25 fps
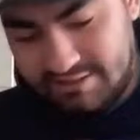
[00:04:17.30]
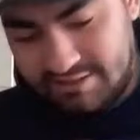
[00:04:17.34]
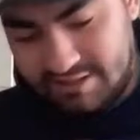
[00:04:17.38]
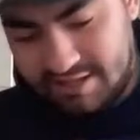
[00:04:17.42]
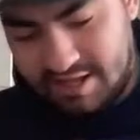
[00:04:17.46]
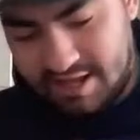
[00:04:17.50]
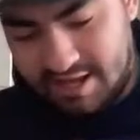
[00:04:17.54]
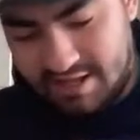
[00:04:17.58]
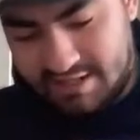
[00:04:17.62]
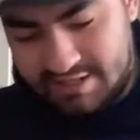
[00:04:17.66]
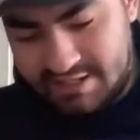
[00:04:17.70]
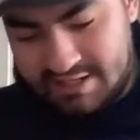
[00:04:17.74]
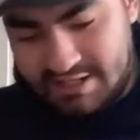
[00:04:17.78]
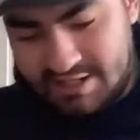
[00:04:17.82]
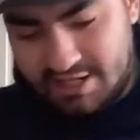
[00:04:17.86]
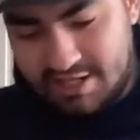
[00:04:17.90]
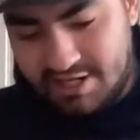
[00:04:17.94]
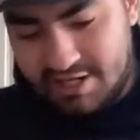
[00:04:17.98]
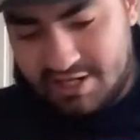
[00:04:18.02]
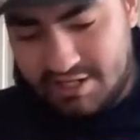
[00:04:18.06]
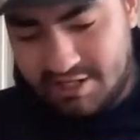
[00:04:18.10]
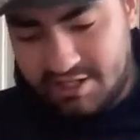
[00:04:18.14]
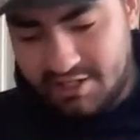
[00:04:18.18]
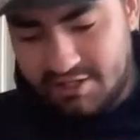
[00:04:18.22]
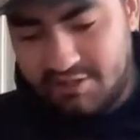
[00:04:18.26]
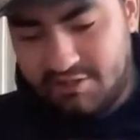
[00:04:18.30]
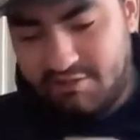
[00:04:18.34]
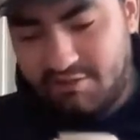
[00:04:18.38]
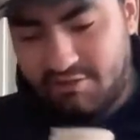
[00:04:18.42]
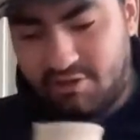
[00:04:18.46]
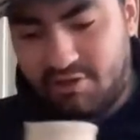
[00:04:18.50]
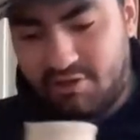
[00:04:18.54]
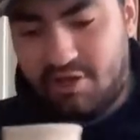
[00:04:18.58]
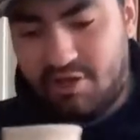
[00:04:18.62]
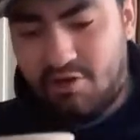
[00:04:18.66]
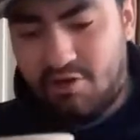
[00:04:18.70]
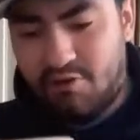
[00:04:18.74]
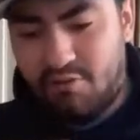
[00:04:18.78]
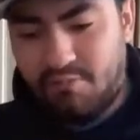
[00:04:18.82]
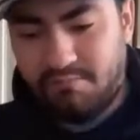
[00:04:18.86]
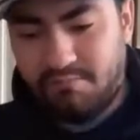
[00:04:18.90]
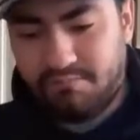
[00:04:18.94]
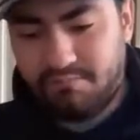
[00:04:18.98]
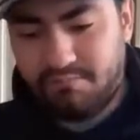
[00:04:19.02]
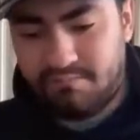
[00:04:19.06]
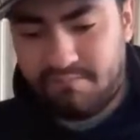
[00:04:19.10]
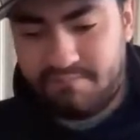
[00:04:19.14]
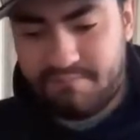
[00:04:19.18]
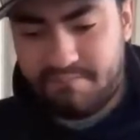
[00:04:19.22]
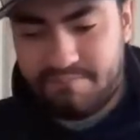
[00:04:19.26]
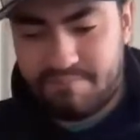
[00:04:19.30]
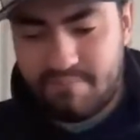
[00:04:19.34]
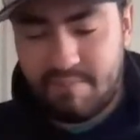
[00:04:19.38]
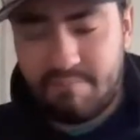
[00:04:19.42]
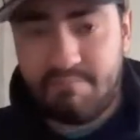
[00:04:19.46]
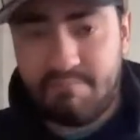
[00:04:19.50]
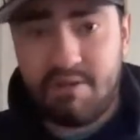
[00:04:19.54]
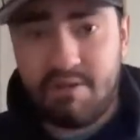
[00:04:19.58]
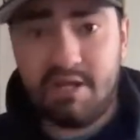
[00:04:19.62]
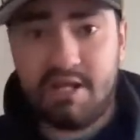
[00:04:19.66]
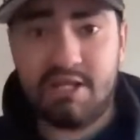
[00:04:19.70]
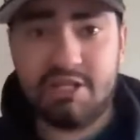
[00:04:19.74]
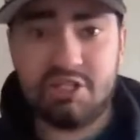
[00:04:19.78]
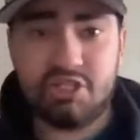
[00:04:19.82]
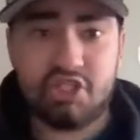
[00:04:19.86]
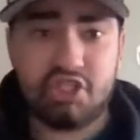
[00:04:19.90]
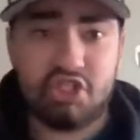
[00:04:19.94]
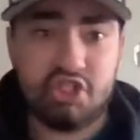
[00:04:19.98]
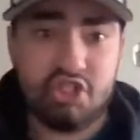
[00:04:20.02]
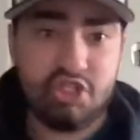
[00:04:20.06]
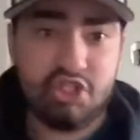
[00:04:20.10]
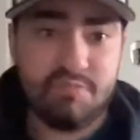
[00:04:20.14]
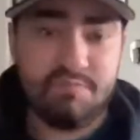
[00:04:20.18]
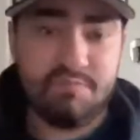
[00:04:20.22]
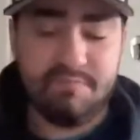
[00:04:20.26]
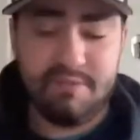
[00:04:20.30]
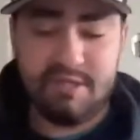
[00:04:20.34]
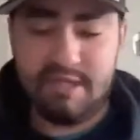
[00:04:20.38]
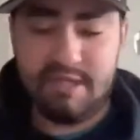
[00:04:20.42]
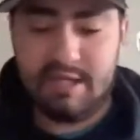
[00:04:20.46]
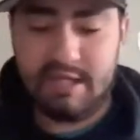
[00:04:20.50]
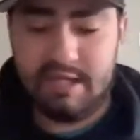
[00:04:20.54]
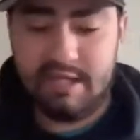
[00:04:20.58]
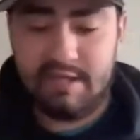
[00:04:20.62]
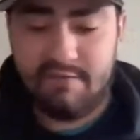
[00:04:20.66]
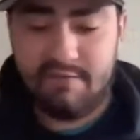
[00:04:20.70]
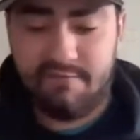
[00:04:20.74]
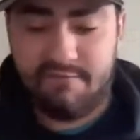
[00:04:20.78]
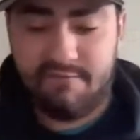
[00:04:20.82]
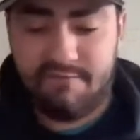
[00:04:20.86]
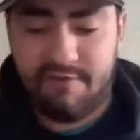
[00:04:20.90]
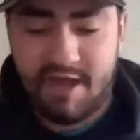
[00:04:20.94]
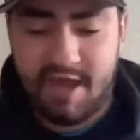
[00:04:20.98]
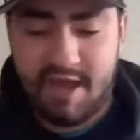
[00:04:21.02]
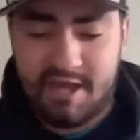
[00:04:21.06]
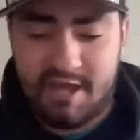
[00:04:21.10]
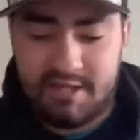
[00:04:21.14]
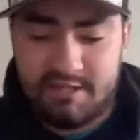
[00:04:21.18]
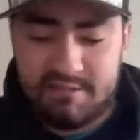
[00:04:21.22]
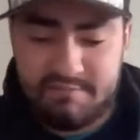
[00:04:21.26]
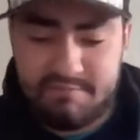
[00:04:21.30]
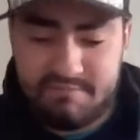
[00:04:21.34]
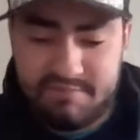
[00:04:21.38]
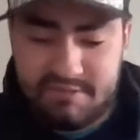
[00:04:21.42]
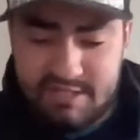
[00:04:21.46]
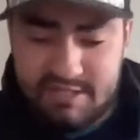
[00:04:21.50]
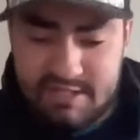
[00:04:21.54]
Okay, I did cut it a little low, but it should be fine,